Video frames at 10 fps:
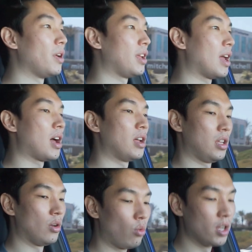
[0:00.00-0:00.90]

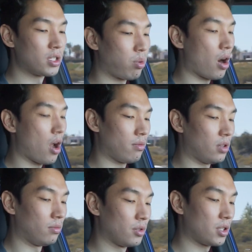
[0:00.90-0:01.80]
yeah, it was a
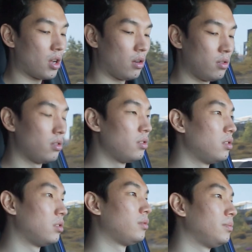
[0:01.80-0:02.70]
problem. So,
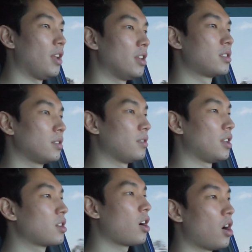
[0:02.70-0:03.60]
and
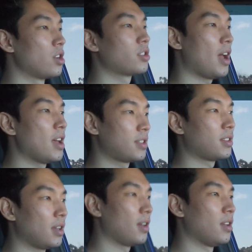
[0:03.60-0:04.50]
this car also has
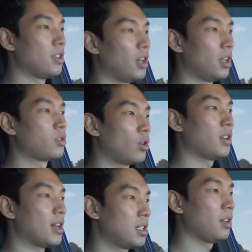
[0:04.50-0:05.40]
the
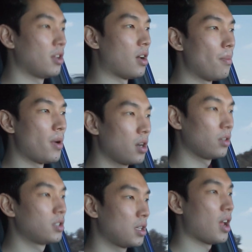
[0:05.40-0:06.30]
2019 and up
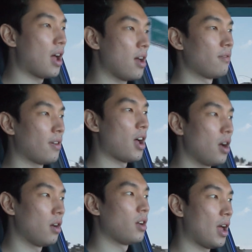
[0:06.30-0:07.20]
models have
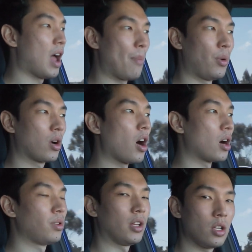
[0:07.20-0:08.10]
Apple
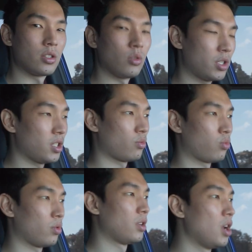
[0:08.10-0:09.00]
CarPlay also, which is
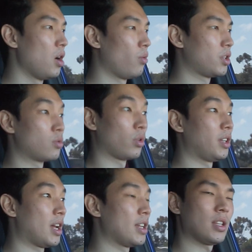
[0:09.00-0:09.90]
really
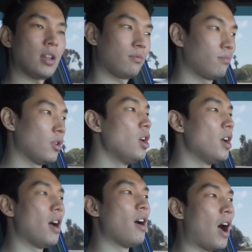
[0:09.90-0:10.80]
nice.
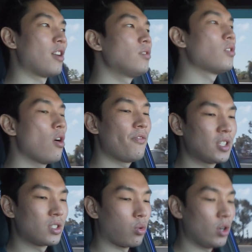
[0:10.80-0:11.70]
I don't know if
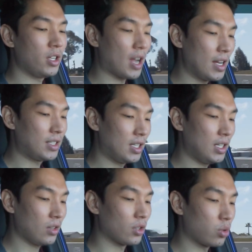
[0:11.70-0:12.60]
it's
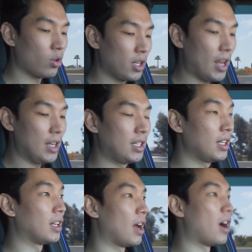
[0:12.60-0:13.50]
2019 or 2018
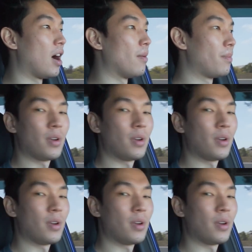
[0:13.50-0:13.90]
and up.